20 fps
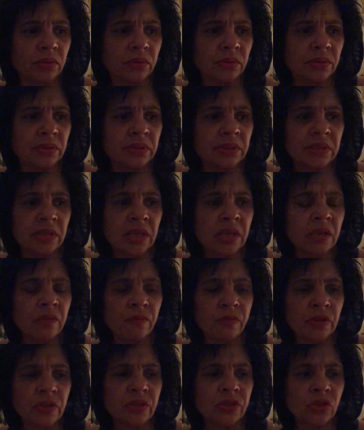seeking
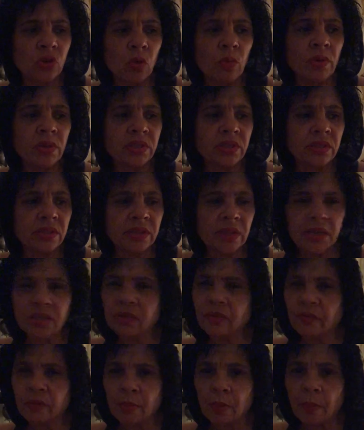for so much
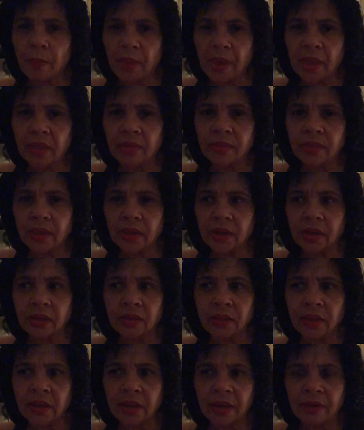attention from a man
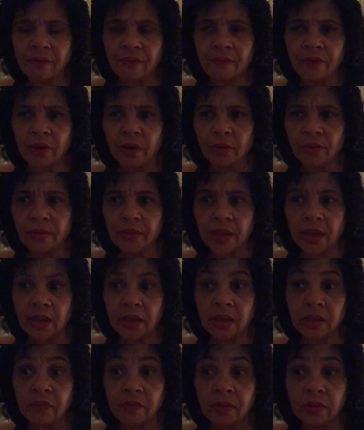that I felt that
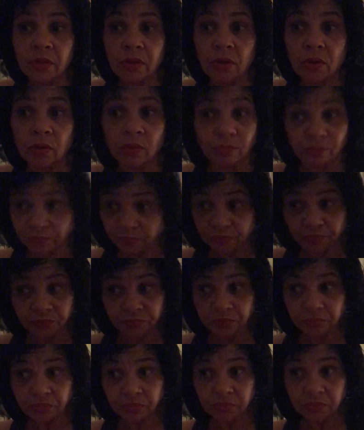even though
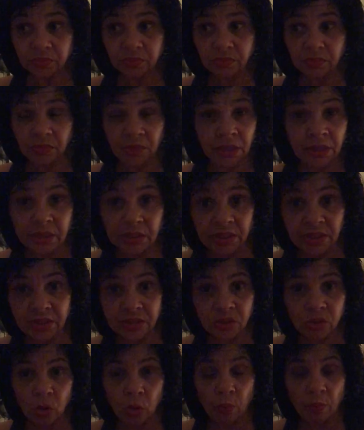he did
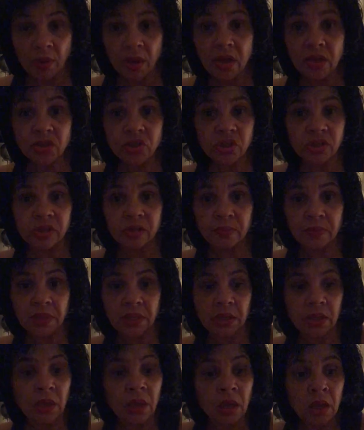so much to
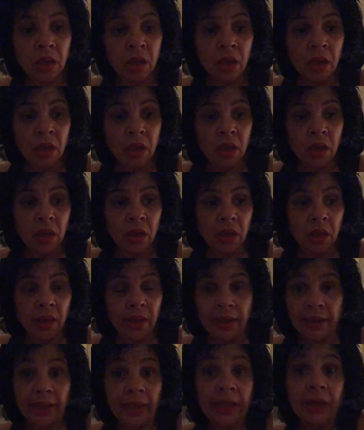me
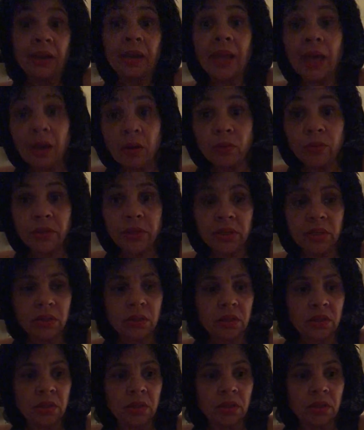and I allowed it,